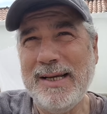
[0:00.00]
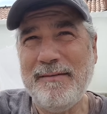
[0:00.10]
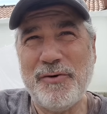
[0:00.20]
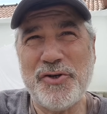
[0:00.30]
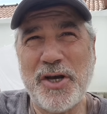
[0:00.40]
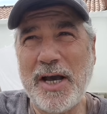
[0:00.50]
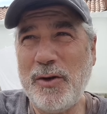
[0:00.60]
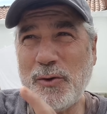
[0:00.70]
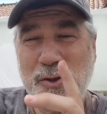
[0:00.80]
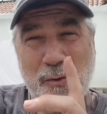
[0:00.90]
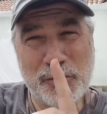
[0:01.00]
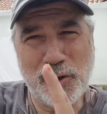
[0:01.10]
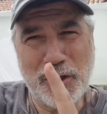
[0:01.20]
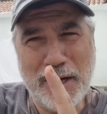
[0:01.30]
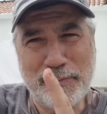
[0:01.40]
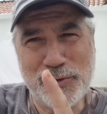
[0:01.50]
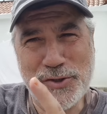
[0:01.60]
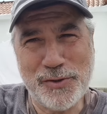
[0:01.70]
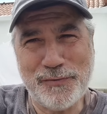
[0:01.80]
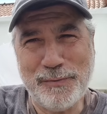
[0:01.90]
First thing I do is always look up to
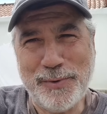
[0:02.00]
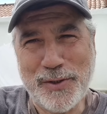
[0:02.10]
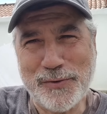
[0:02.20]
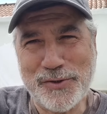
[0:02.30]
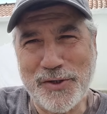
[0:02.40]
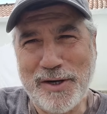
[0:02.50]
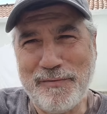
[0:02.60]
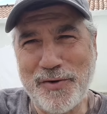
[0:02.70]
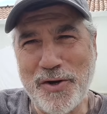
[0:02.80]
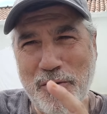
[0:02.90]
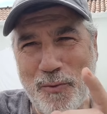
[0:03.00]
see if the peak was uncovered, and it